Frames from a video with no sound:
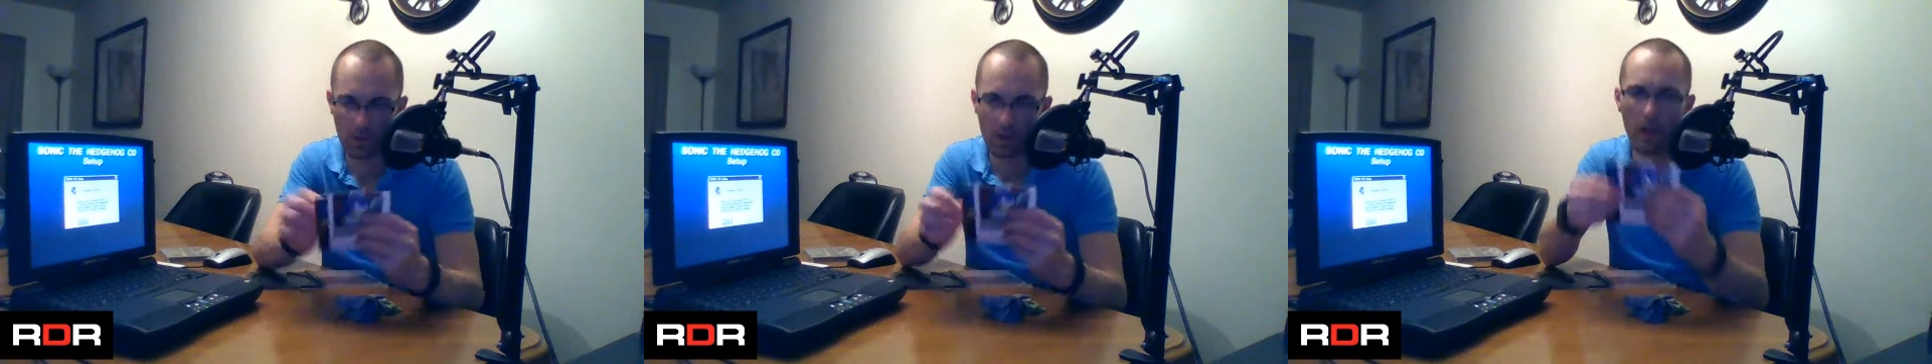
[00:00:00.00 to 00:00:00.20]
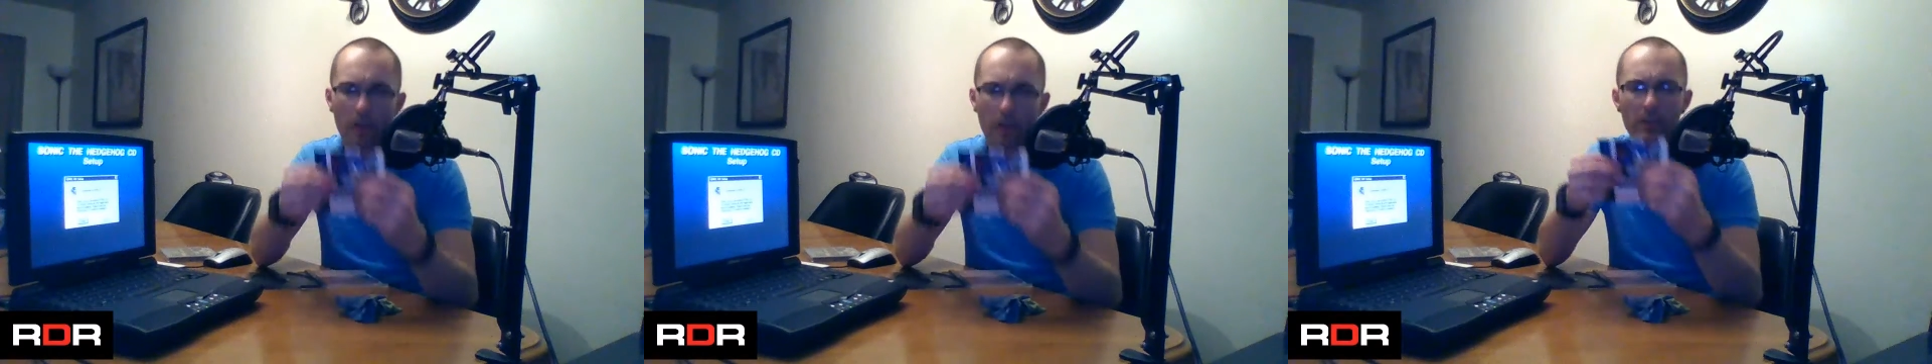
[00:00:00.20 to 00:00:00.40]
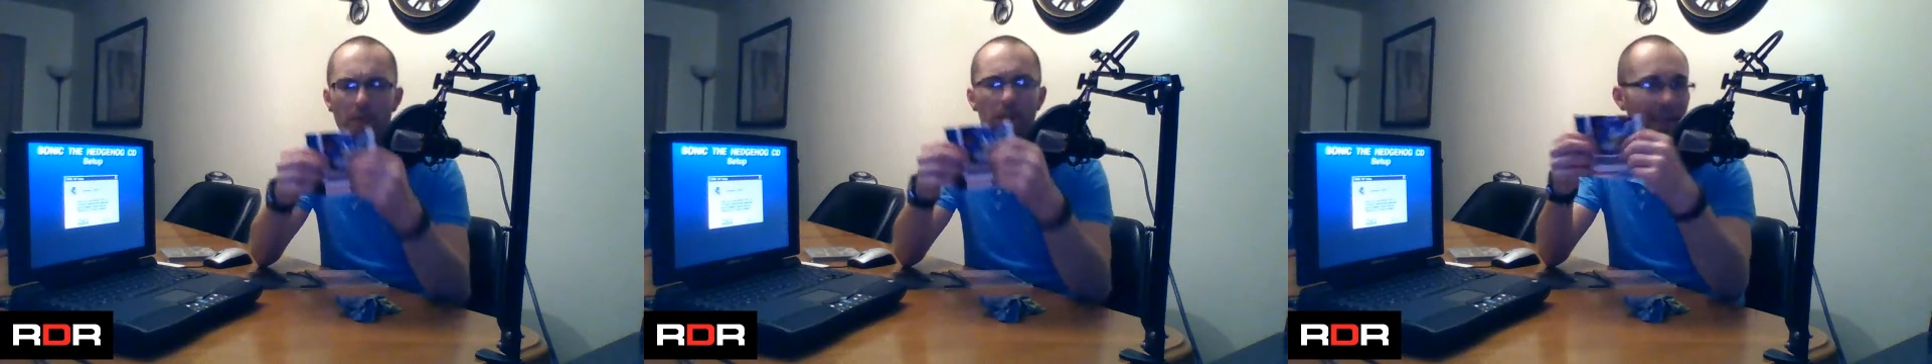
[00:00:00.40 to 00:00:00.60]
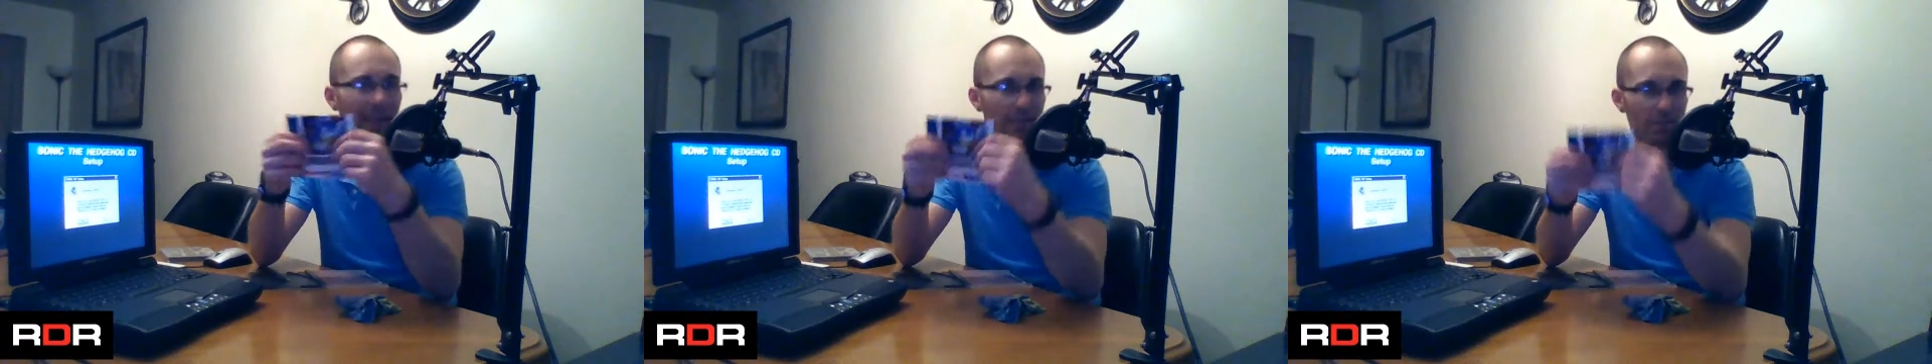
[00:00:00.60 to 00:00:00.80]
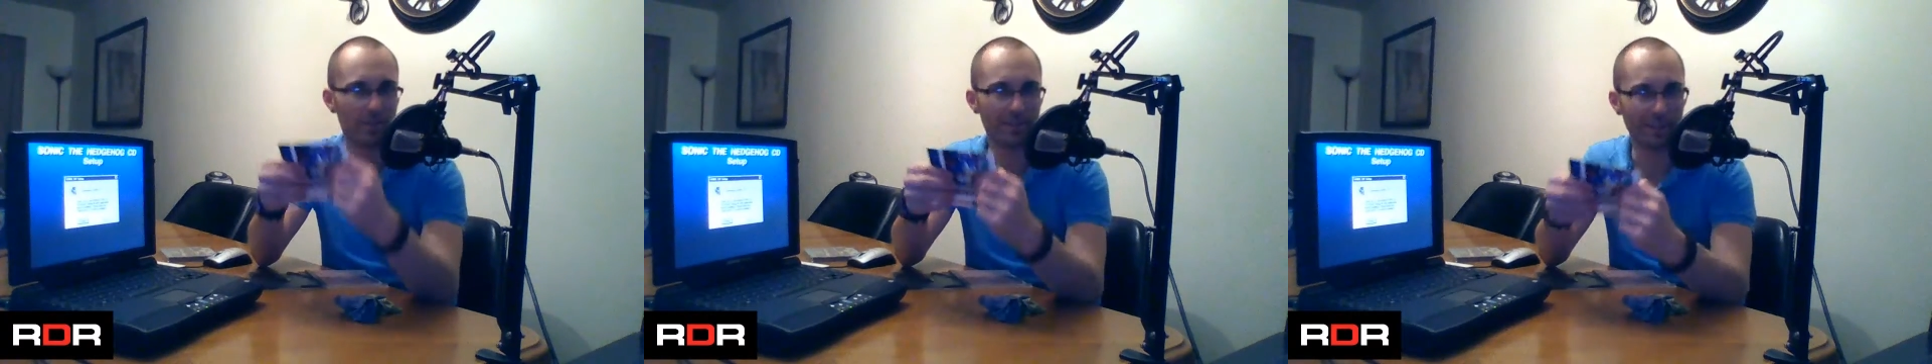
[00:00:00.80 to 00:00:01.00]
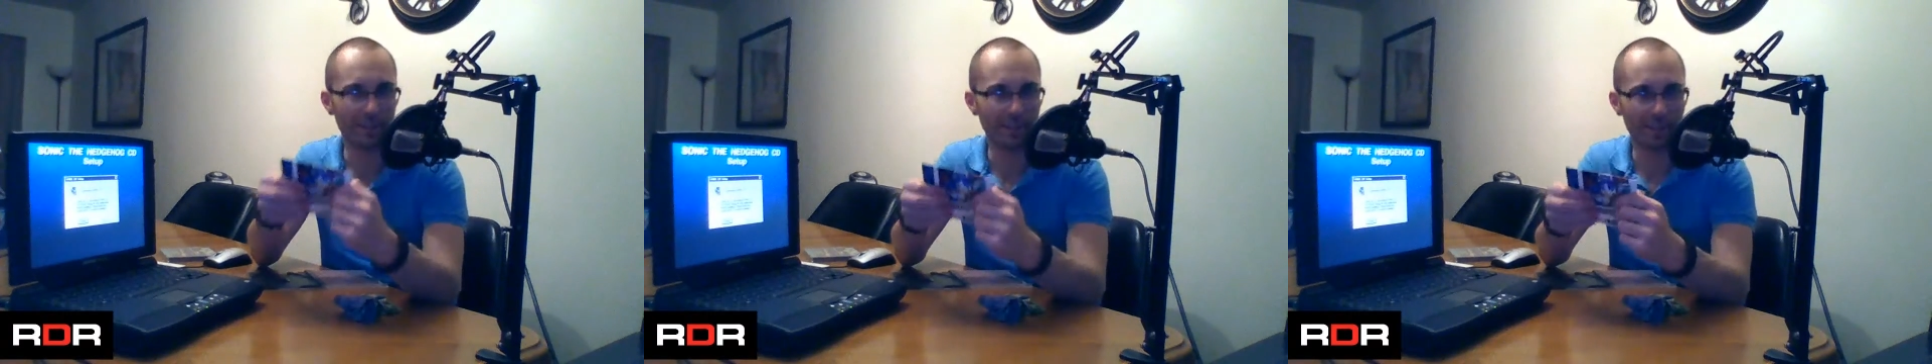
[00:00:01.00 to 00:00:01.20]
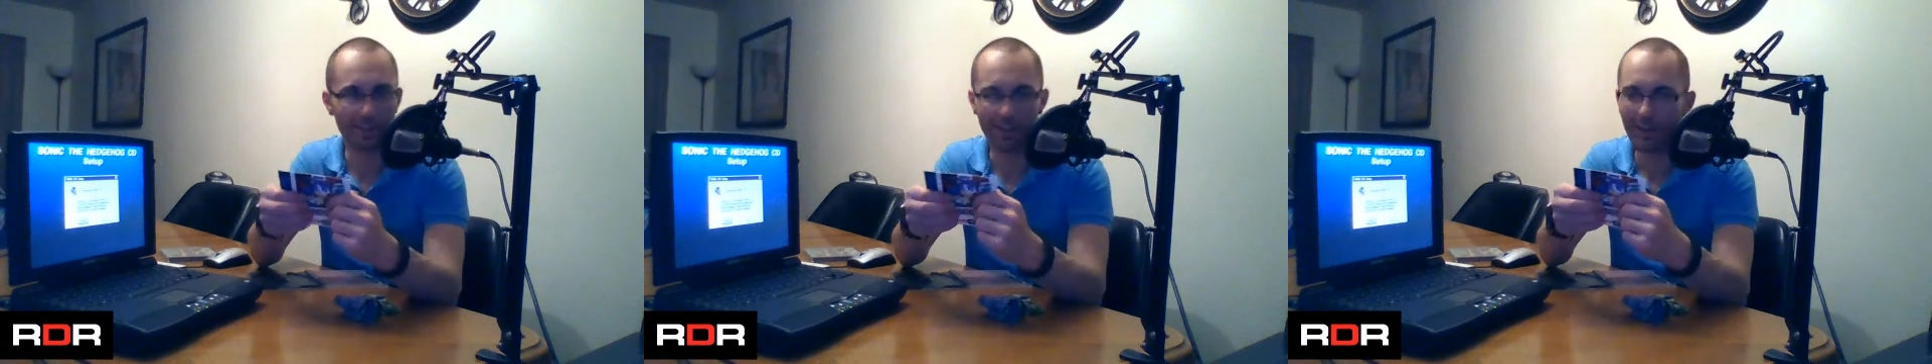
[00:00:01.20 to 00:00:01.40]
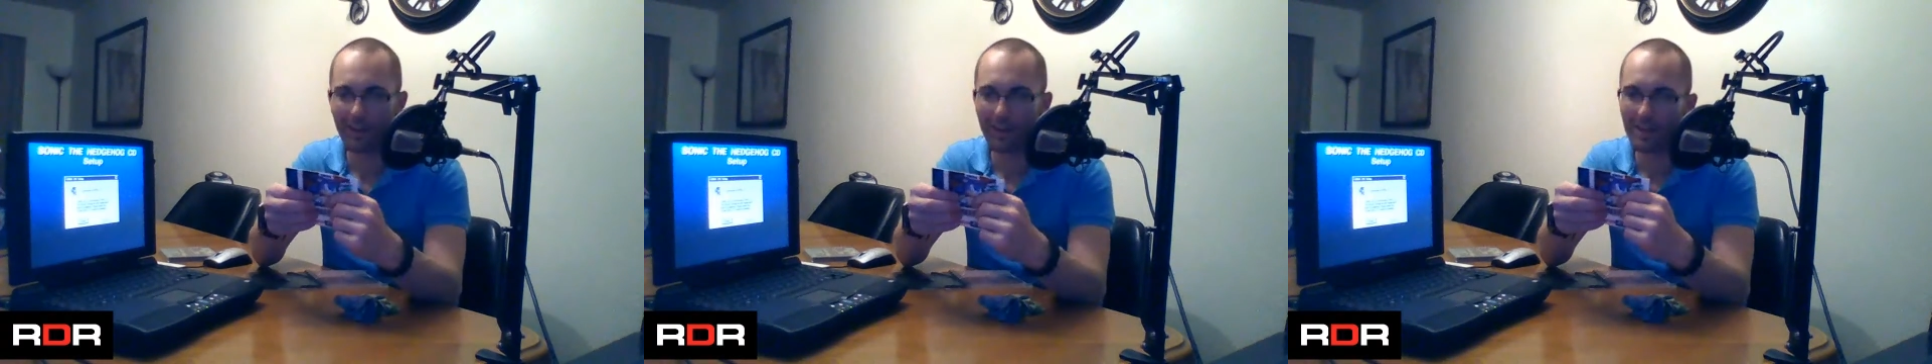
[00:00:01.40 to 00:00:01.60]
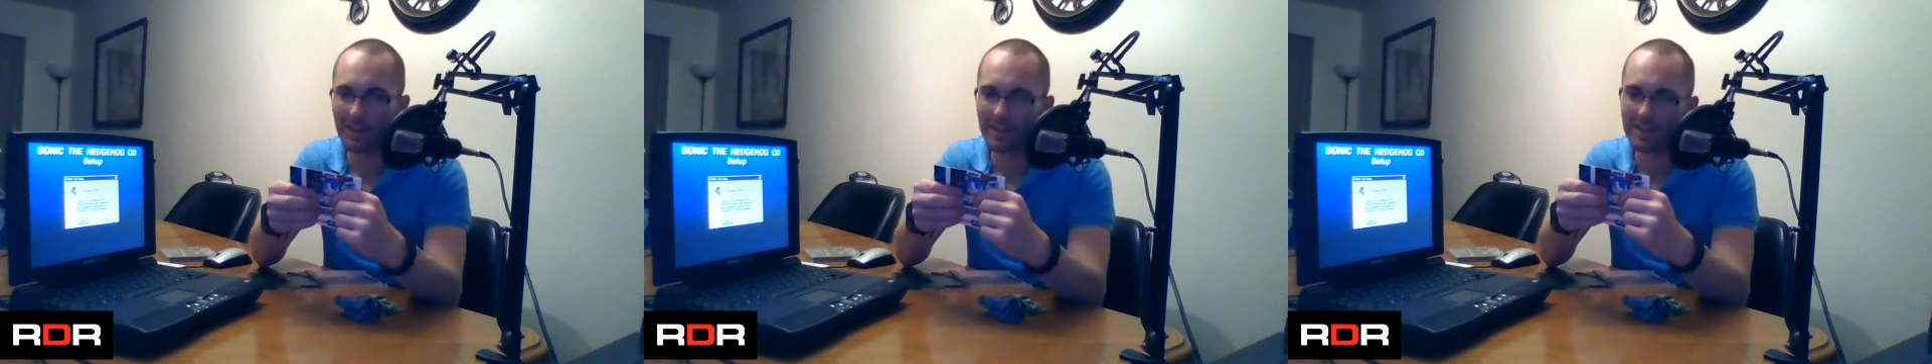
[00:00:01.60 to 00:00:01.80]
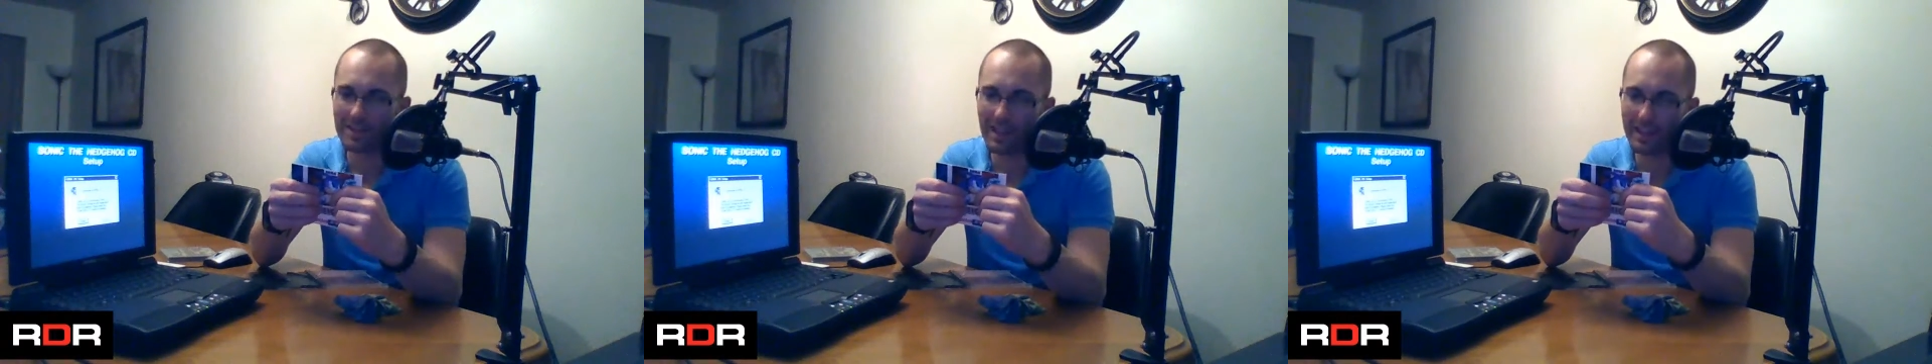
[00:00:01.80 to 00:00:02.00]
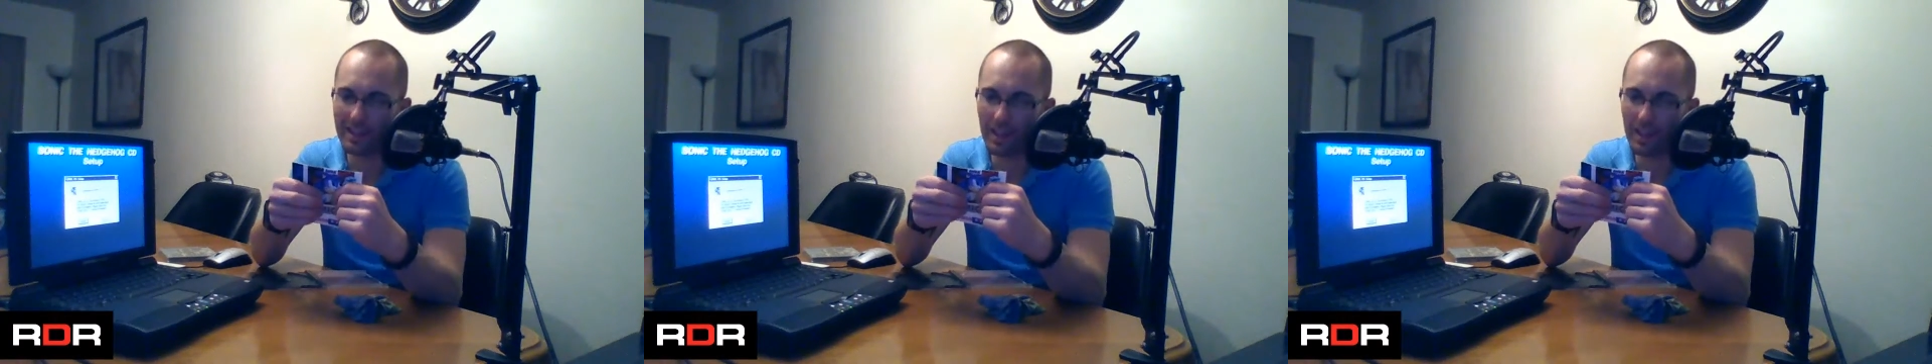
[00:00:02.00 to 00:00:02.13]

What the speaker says: Something interesting here. Setting